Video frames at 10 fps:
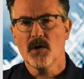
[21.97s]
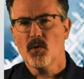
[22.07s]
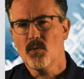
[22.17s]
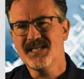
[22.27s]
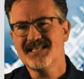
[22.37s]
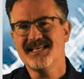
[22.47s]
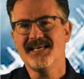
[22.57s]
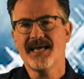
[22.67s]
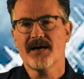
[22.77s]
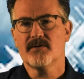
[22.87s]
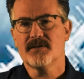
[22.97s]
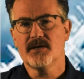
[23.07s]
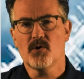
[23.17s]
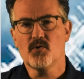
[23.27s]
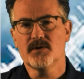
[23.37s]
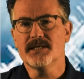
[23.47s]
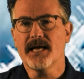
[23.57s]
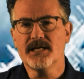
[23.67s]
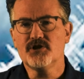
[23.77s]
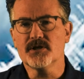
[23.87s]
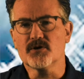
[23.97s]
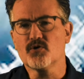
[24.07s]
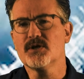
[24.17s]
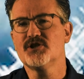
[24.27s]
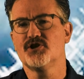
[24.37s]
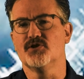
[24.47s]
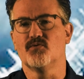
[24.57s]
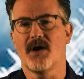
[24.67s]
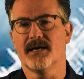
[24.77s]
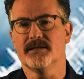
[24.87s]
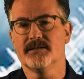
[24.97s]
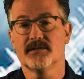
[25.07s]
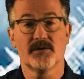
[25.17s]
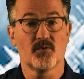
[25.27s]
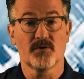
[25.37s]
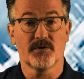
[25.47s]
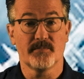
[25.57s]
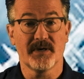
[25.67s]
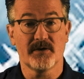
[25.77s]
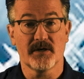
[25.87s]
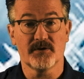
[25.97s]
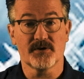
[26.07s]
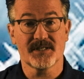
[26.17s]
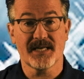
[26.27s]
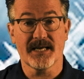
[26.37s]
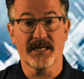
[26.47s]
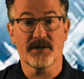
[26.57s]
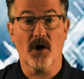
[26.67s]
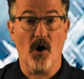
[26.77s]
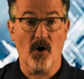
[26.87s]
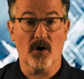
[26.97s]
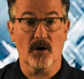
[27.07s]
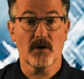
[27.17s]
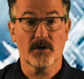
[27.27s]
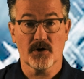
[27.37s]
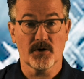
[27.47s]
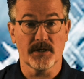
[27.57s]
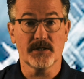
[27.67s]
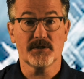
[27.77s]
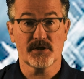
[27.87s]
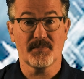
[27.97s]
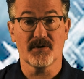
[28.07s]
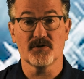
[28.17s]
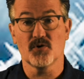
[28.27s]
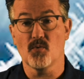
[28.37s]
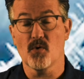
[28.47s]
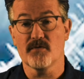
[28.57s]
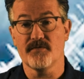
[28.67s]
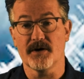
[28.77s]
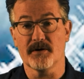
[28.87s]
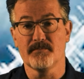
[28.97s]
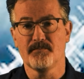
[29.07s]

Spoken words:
We seek out the old and ancient Christian writings in order to better understand our current spiritual warfare.